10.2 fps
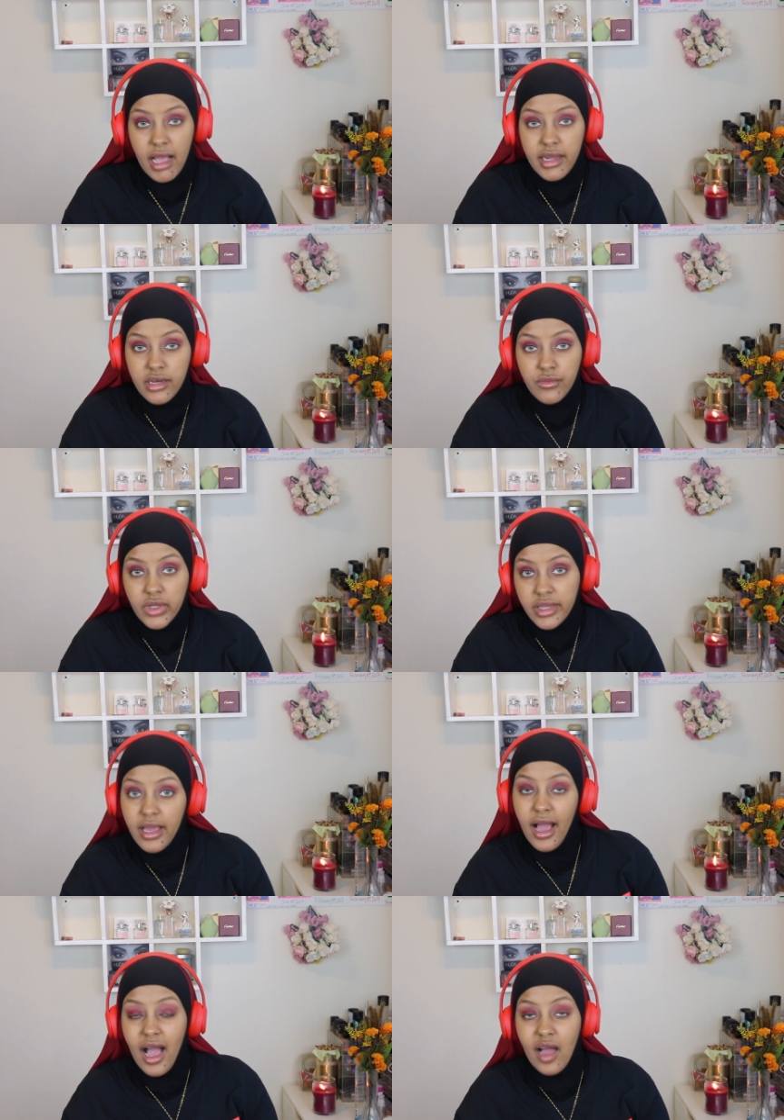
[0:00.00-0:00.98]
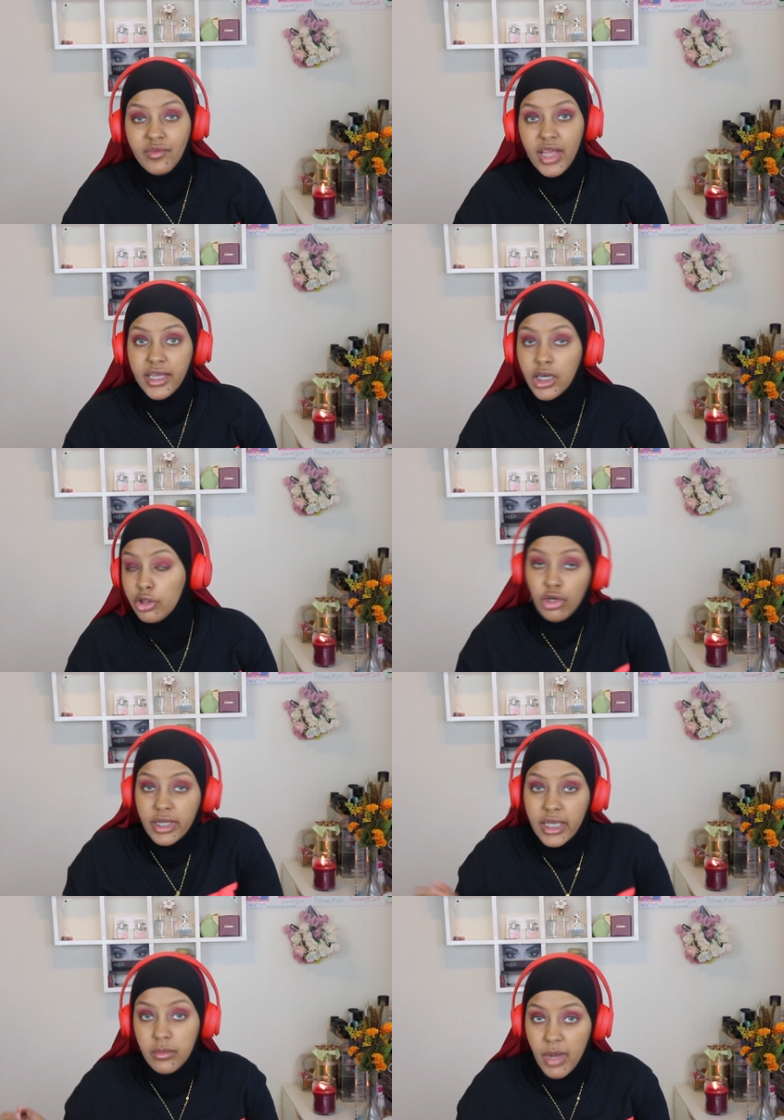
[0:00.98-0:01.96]
I didn't really have like a
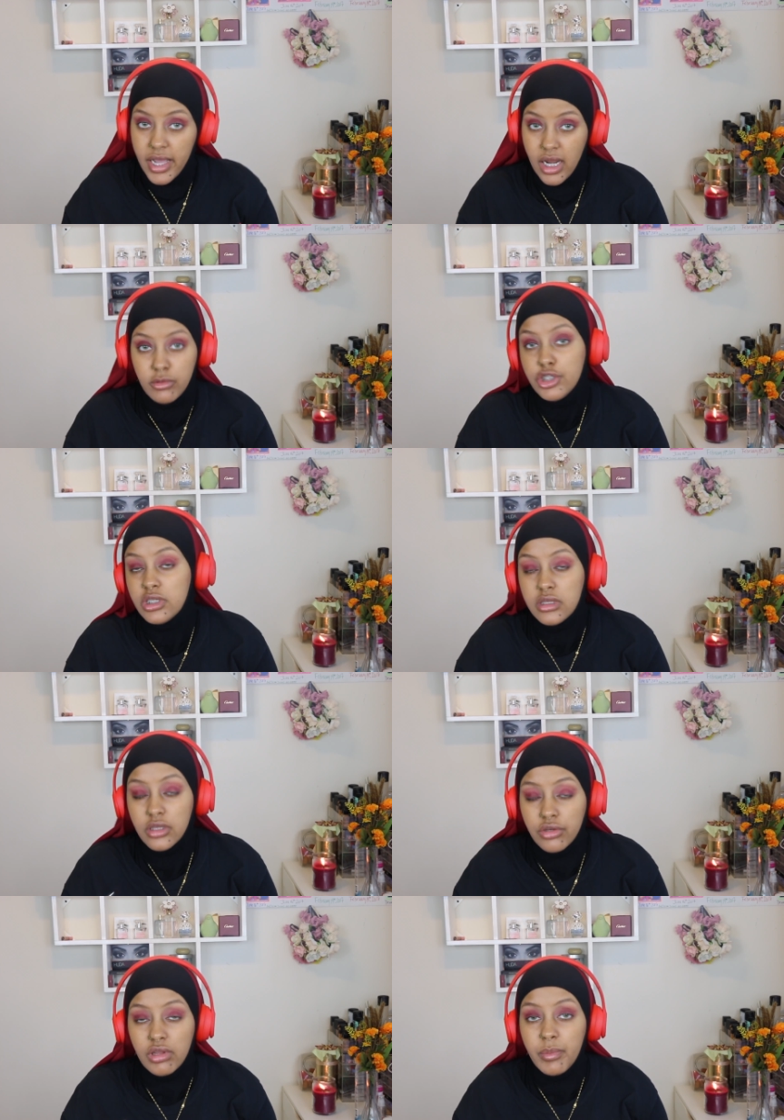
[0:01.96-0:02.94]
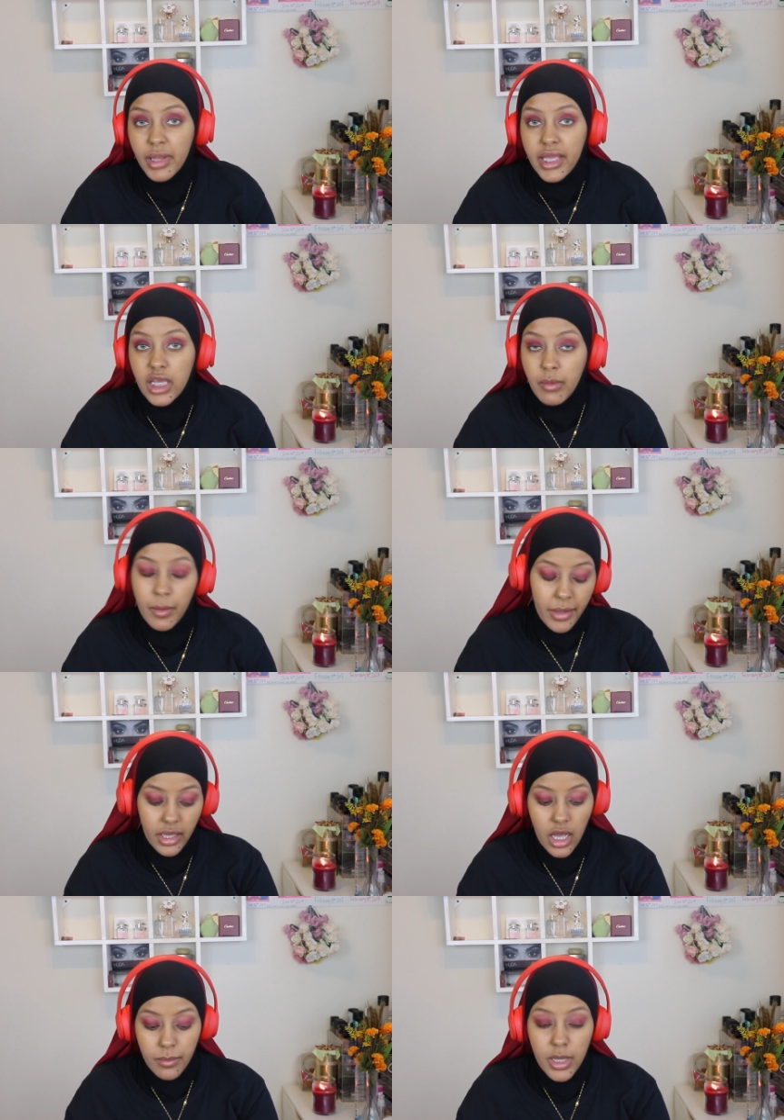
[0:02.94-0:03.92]
look in mind. I was just literally playing in my
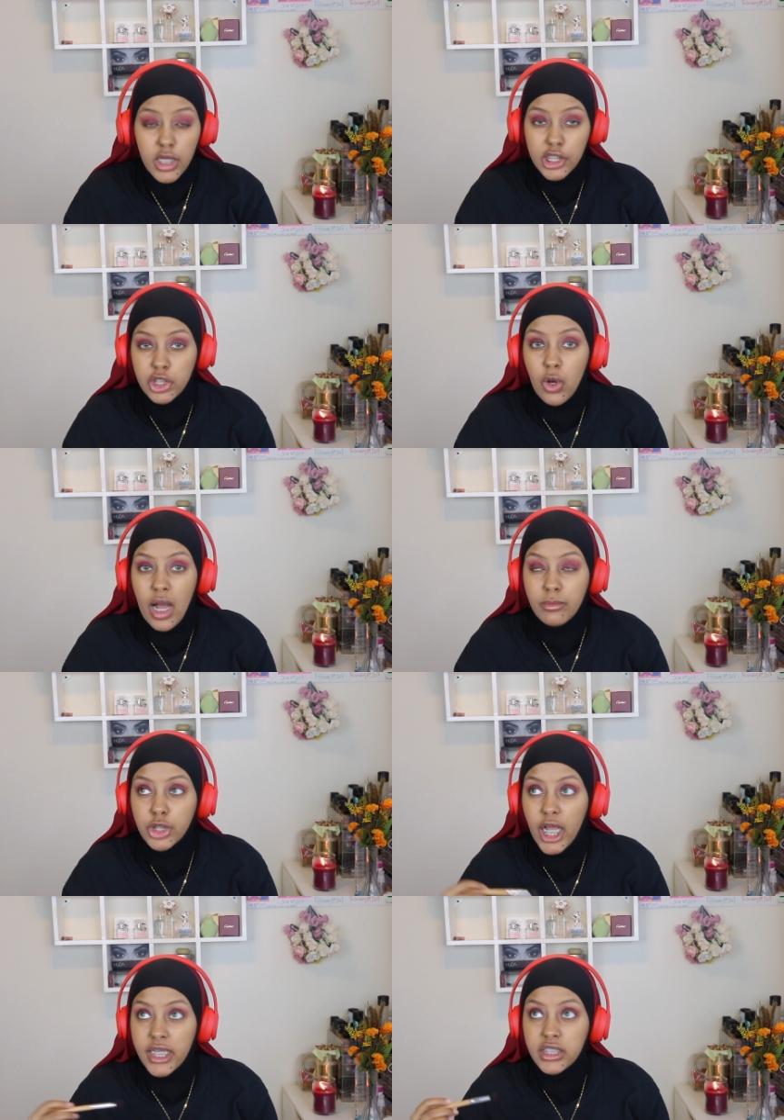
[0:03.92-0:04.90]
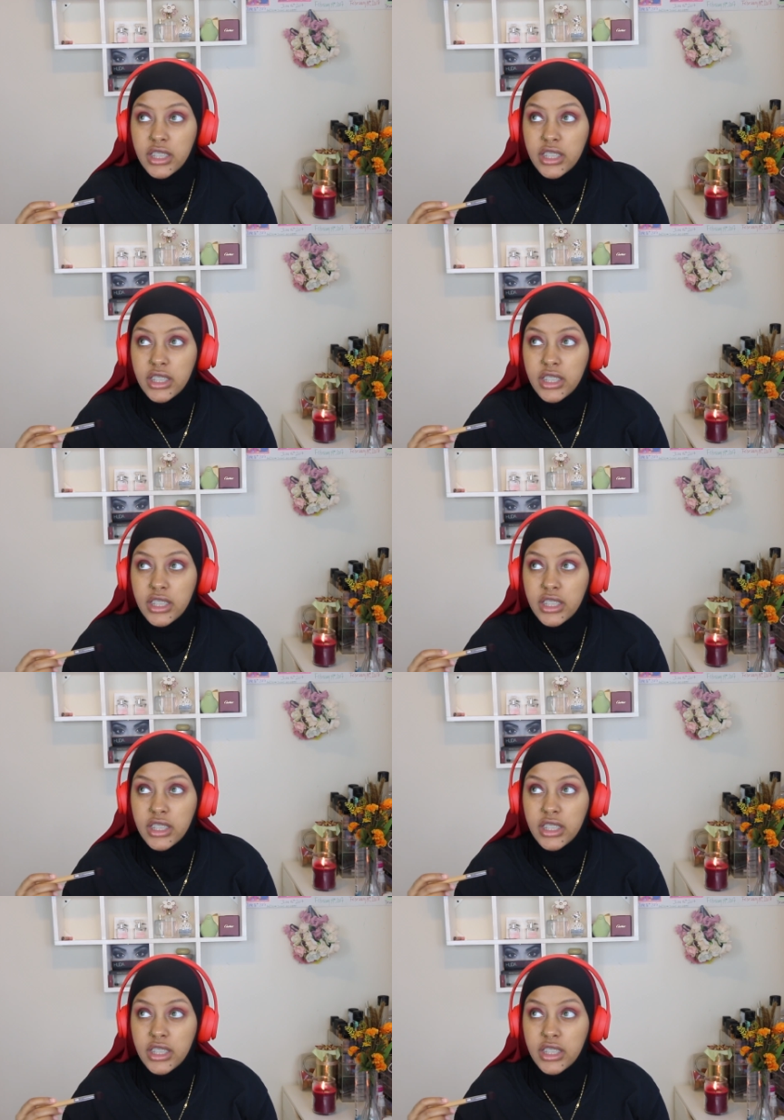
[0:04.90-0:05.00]
makeup. So I'm trying